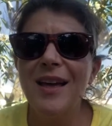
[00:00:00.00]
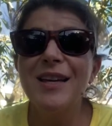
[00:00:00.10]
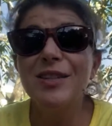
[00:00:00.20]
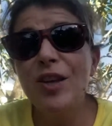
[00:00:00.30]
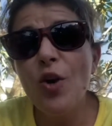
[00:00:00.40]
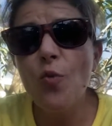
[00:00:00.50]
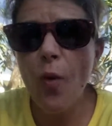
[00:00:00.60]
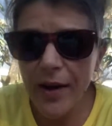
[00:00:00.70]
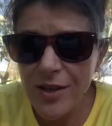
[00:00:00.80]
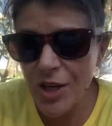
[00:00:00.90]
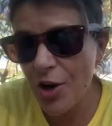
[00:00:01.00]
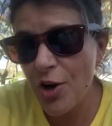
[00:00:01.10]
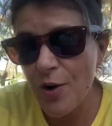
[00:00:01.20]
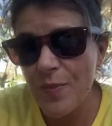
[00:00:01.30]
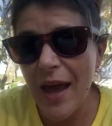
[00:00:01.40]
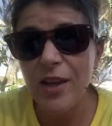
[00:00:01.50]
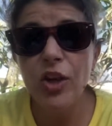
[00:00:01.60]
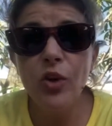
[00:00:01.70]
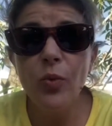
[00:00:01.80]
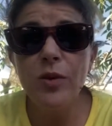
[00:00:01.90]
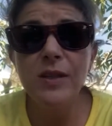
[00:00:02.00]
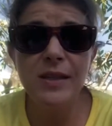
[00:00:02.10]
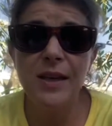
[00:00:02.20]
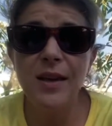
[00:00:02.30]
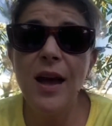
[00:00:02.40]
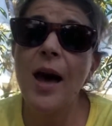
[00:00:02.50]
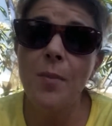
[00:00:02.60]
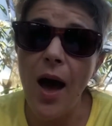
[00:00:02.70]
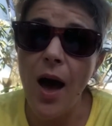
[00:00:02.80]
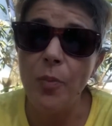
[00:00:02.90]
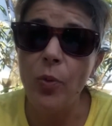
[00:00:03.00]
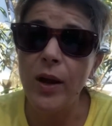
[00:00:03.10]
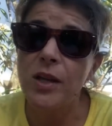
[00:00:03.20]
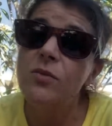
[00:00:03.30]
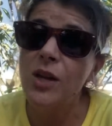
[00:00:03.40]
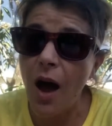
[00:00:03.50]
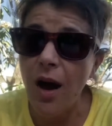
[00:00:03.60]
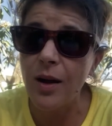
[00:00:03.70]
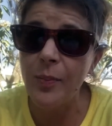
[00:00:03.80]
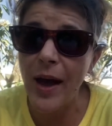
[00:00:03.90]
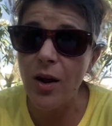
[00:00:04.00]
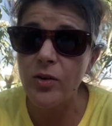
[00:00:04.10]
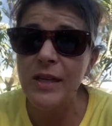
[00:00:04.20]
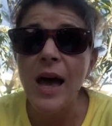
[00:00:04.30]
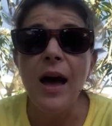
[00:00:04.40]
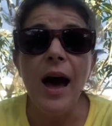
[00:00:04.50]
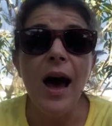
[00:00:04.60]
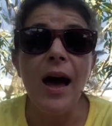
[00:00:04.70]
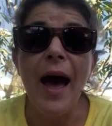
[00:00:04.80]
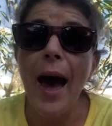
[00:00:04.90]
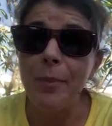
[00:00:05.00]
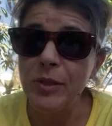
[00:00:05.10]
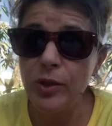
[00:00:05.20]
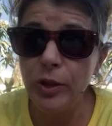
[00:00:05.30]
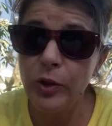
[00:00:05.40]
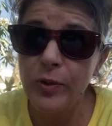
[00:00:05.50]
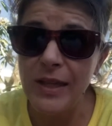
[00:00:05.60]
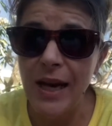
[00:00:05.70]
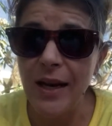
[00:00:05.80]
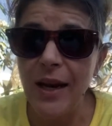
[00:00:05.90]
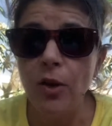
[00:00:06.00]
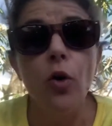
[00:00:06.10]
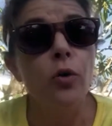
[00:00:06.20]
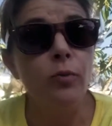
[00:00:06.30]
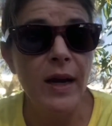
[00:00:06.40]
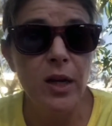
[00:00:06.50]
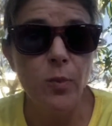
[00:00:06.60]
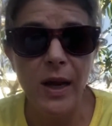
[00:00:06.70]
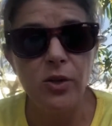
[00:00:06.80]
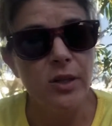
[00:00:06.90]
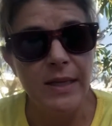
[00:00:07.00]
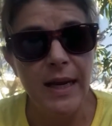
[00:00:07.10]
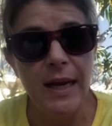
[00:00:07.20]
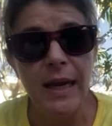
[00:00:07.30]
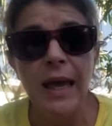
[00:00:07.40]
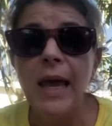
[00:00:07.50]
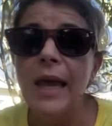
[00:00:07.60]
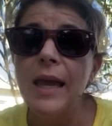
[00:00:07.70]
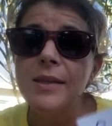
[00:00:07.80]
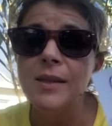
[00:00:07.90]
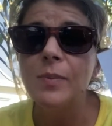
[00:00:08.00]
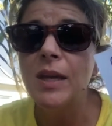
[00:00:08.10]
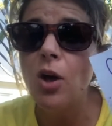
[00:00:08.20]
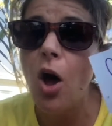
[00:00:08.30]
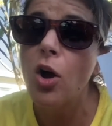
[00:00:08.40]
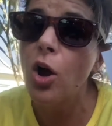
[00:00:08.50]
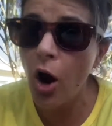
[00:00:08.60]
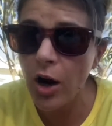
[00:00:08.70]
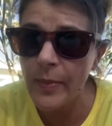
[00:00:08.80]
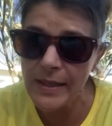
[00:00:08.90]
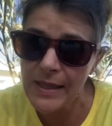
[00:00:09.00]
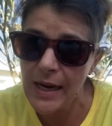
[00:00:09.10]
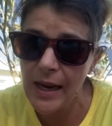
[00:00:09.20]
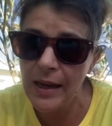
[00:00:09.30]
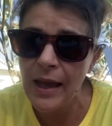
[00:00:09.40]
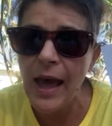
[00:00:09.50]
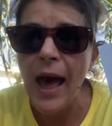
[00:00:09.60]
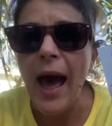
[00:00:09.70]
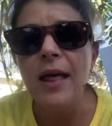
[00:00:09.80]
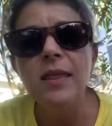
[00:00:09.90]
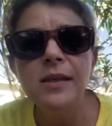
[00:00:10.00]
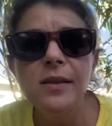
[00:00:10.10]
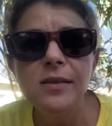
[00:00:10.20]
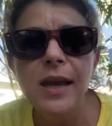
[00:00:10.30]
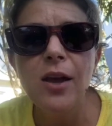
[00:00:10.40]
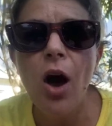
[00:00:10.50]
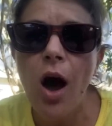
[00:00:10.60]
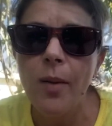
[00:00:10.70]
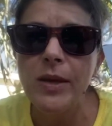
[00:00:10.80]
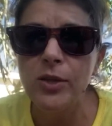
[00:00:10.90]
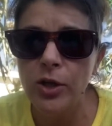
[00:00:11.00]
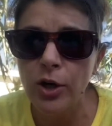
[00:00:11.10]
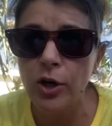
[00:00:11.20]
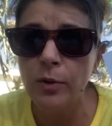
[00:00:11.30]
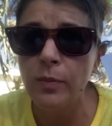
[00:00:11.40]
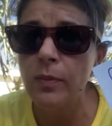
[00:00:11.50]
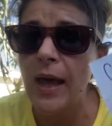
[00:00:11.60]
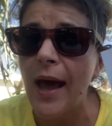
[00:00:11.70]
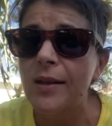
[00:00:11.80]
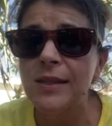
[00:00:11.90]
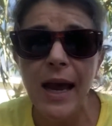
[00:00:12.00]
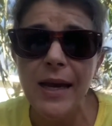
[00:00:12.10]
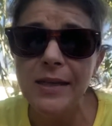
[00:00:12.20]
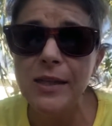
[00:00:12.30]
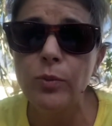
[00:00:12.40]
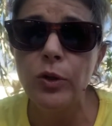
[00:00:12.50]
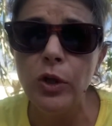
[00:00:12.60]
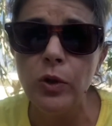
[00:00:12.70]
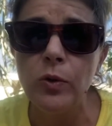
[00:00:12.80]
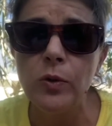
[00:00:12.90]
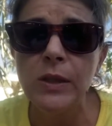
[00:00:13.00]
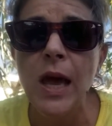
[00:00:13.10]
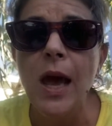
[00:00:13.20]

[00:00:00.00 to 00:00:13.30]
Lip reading: So one term that you will see come up when you talk about absolute dating or radiometric dating is something called carbon dating. And this is a common term that scientists will use